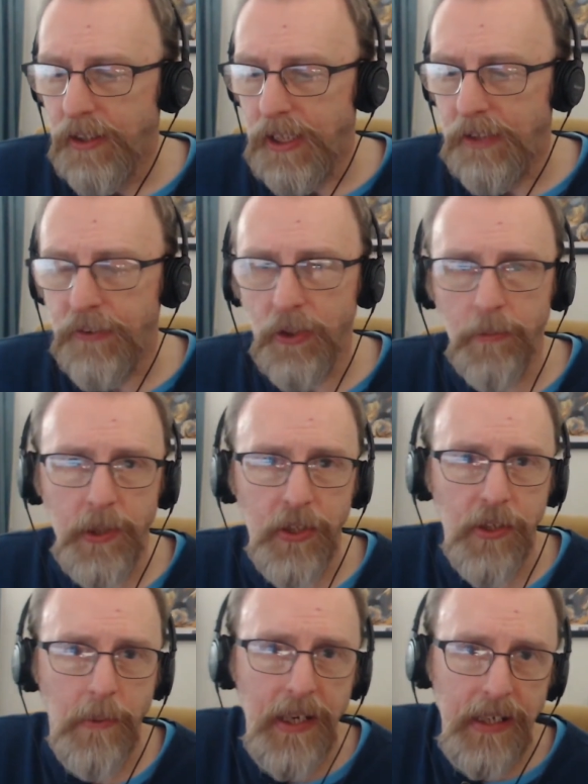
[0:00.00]
If you're
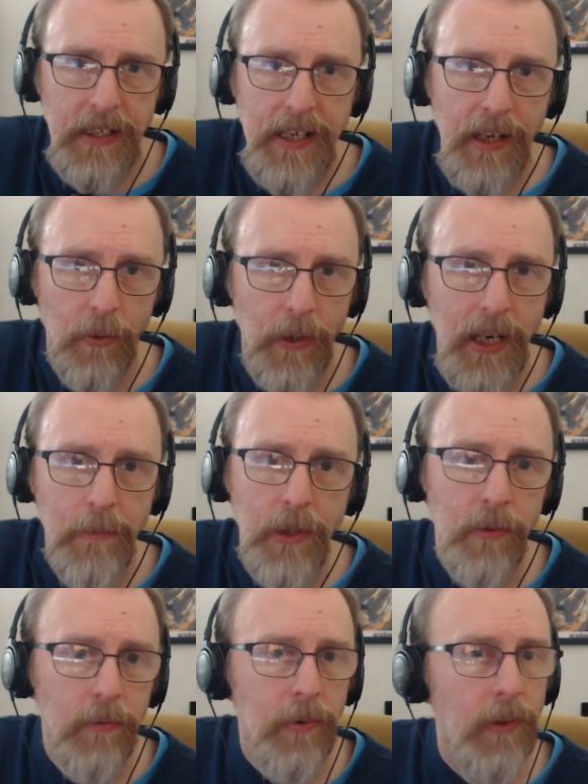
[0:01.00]
participating in
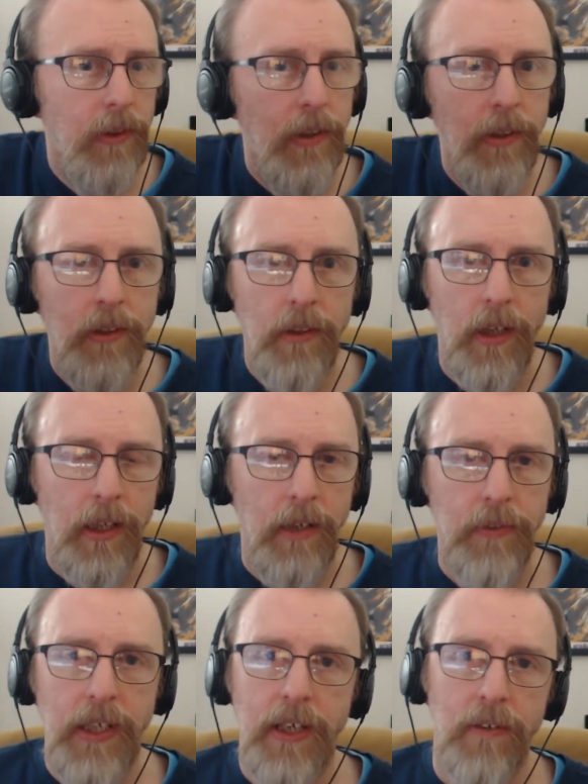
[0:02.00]
NaNoWriMo, I'd
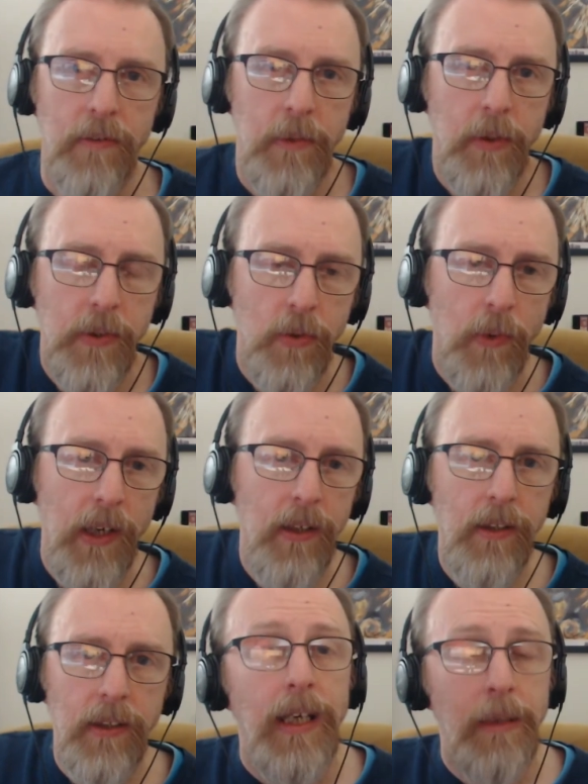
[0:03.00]
love to hear from you as
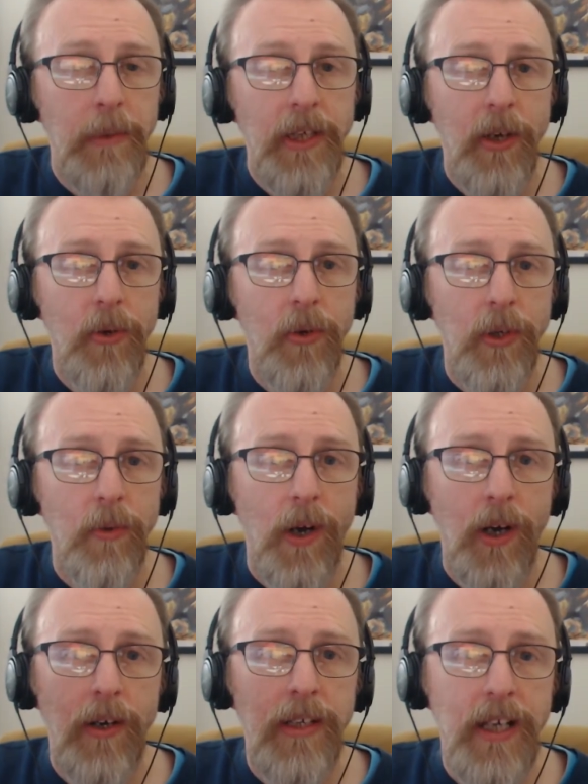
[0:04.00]
well. Let me know who you
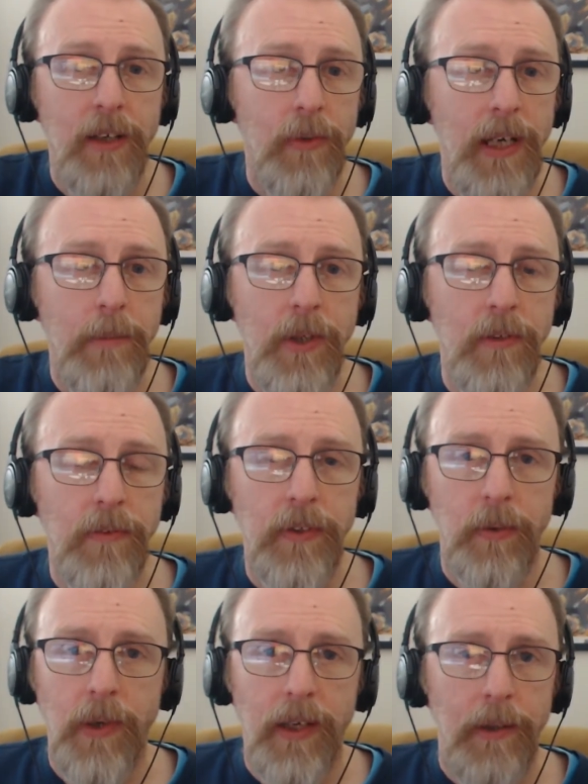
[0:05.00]
are on NaNoWriMo if
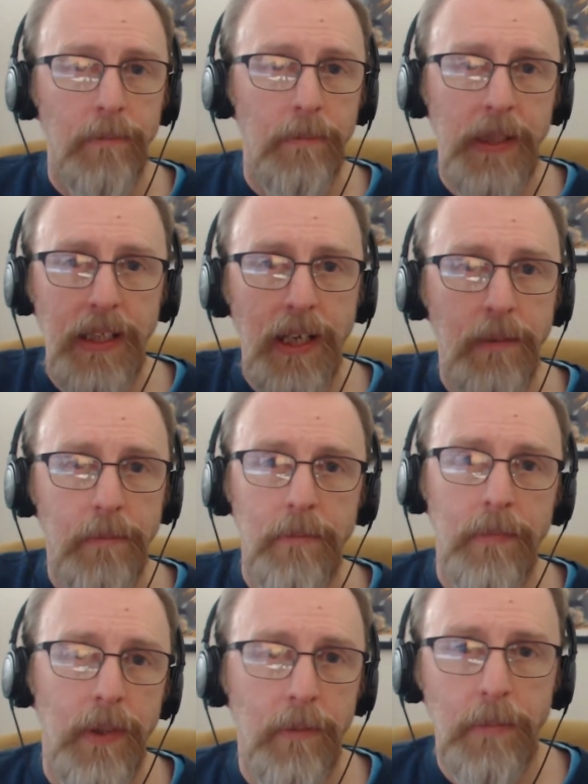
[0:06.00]
you want to be
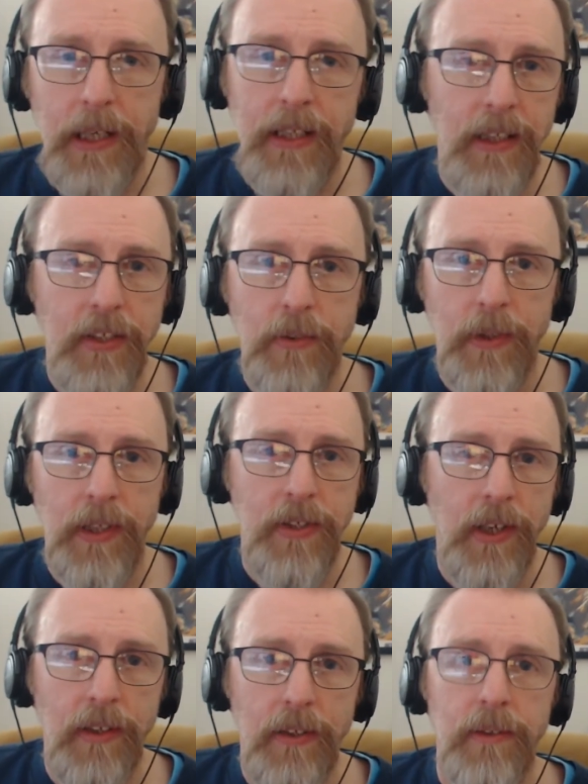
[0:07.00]
on the buddy list with each
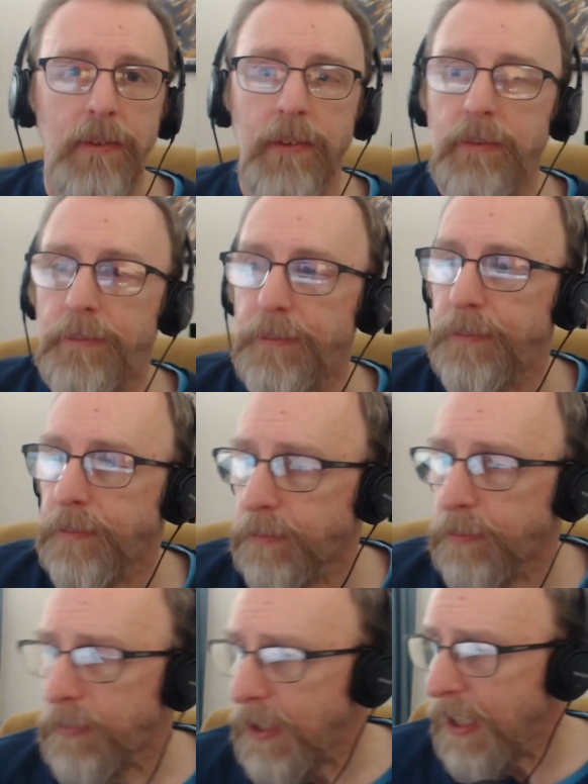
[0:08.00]
other.
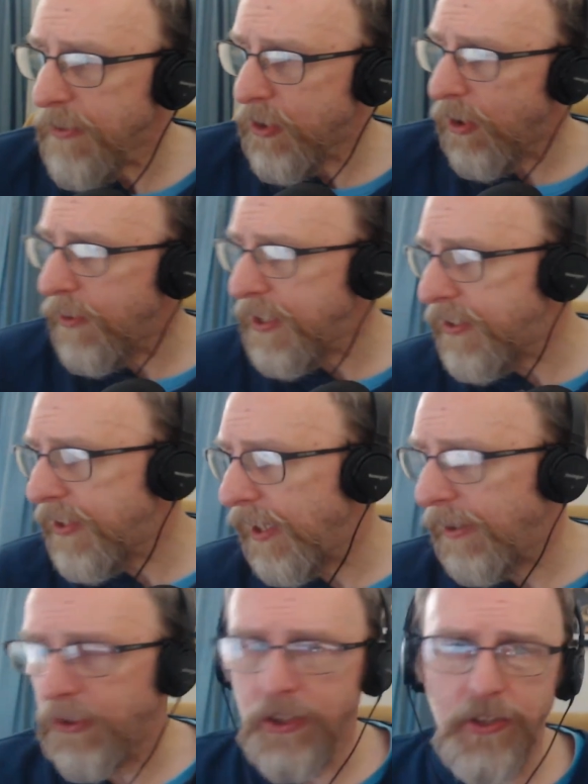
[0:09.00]
It's always
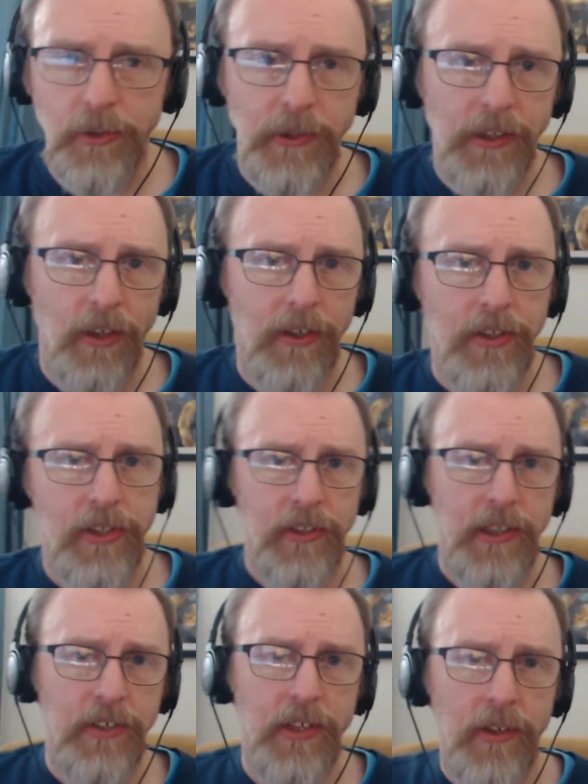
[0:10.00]
good to encourage
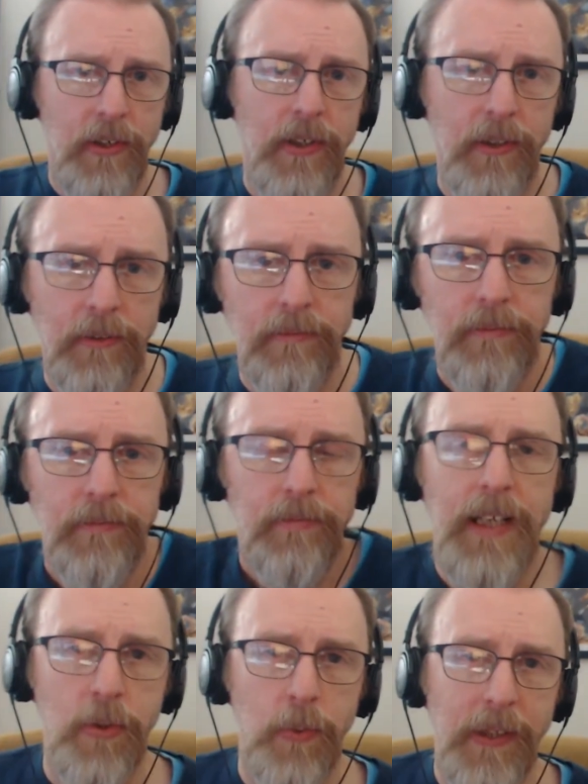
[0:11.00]
each other
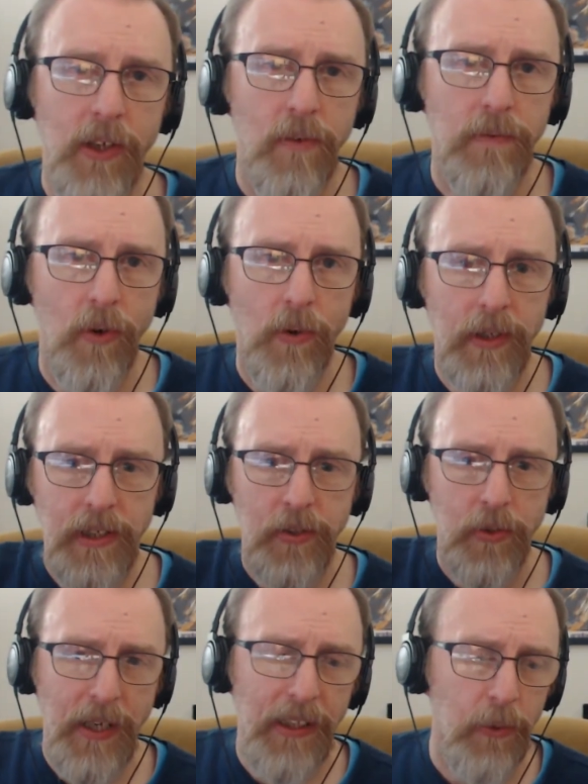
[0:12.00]
as we go forward in
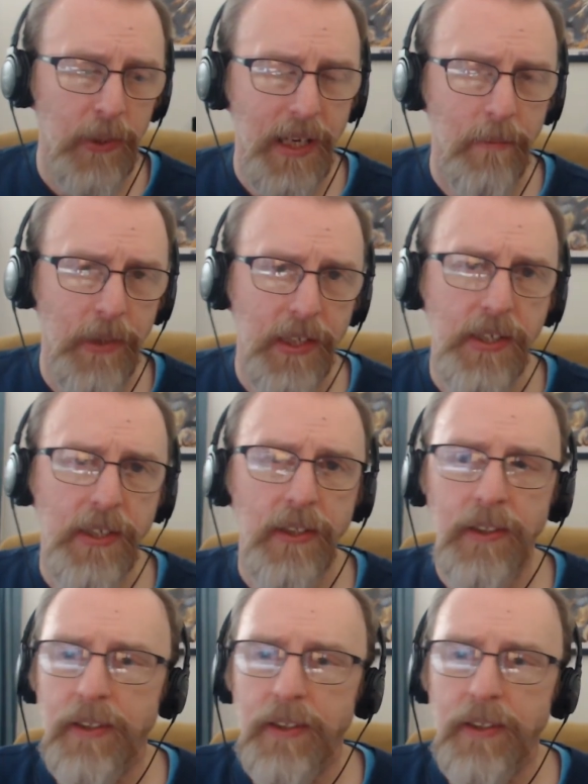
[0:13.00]
trying to attempt this.